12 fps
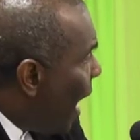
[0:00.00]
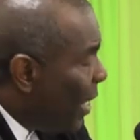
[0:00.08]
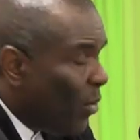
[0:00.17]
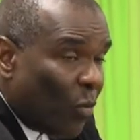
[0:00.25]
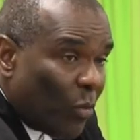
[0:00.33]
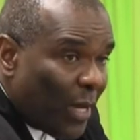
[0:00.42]

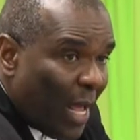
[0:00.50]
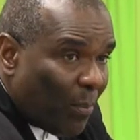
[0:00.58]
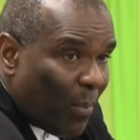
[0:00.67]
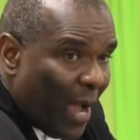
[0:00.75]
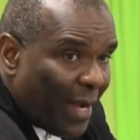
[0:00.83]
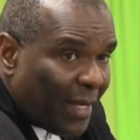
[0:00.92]
erode that
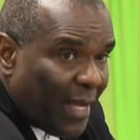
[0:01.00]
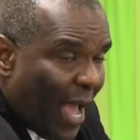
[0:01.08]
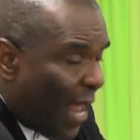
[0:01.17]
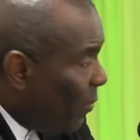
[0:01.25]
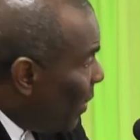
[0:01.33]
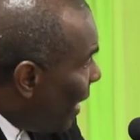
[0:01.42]
bank
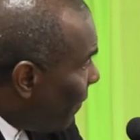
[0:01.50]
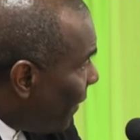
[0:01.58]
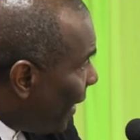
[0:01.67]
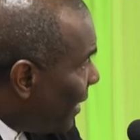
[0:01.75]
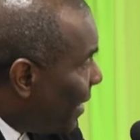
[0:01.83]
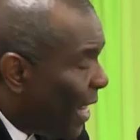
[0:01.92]
and will
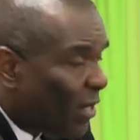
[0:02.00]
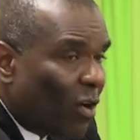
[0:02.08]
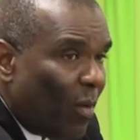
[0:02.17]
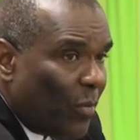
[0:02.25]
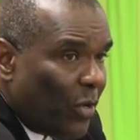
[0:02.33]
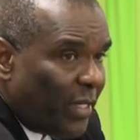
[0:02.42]
affect that
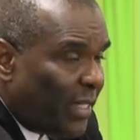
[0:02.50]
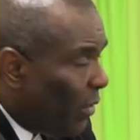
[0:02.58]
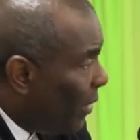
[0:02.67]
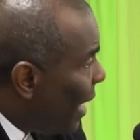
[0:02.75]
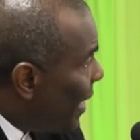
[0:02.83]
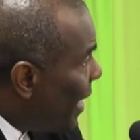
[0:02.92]
community
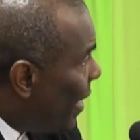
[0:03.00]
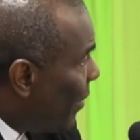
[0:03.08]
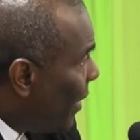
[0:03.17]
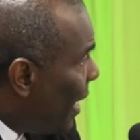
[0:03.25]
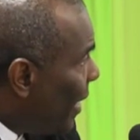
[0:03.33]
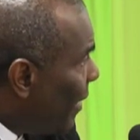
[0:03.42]
or that
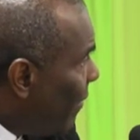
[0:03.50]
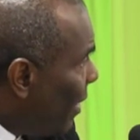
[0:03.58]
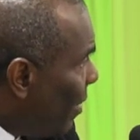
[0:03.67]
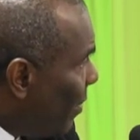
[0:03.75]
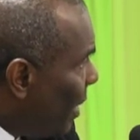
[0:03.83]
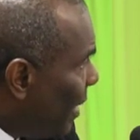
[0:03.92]
area, that
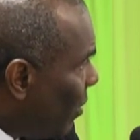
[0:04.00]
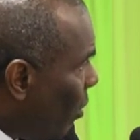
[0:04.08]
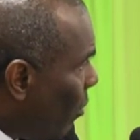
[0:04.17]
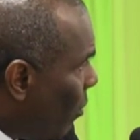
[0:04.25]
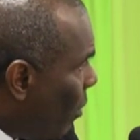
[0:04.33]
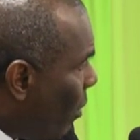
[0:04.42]
development
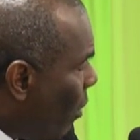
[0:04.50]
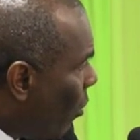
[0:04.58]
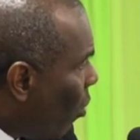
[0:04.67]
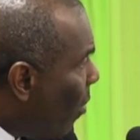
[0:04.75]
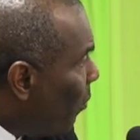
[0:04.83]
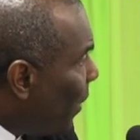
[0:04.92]
or
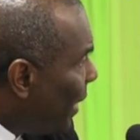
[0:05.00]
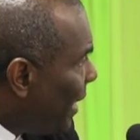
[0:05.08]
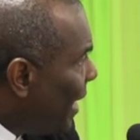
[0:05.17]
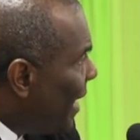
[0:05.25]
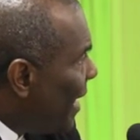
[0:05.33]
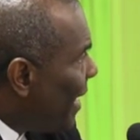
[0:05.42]

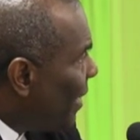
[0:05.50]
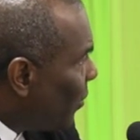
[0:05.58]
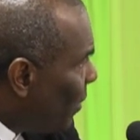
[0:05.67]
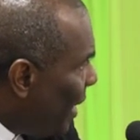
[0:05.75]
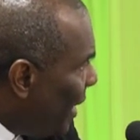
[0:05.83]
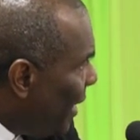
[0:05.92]
company that is
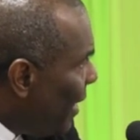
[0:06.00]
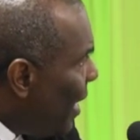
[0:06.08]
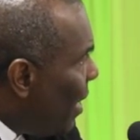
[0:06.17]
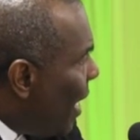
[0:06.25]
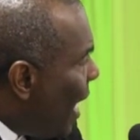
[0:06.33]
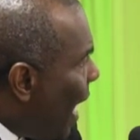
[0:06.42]
really
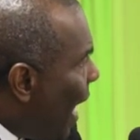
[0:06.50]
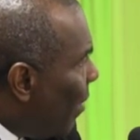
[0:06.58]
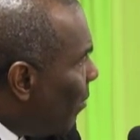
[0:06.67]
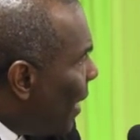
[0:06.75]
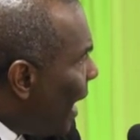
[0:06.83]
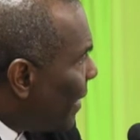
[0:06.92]

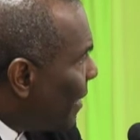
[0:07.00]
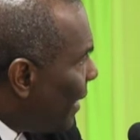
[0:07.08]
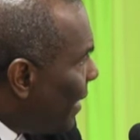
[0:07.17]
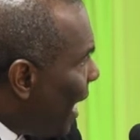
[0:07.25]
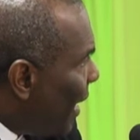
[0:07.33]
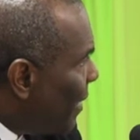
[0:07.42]
has
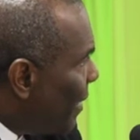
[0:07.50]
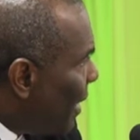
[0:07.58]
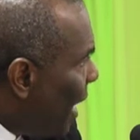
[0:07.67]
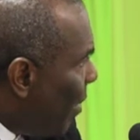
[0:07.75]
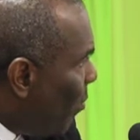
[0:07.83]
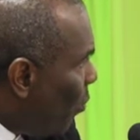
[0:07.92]
its
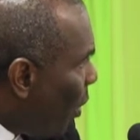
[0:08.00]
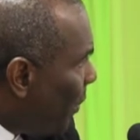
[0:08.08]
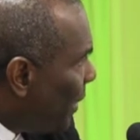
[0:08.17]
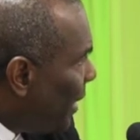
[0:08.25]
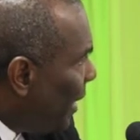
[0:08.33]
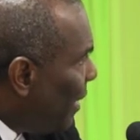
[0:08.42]

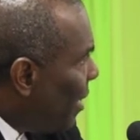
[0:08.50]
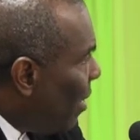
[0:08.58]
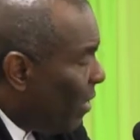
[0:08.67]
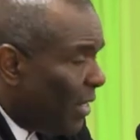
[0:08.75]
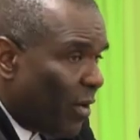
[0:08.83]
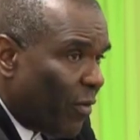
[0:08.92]
property
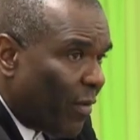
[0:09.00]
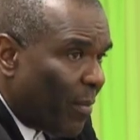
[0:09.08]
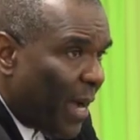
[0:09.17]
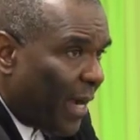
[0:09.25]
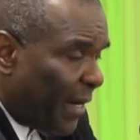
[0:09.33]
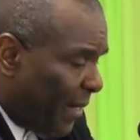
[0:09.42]
on the river
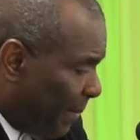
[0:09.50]
bank.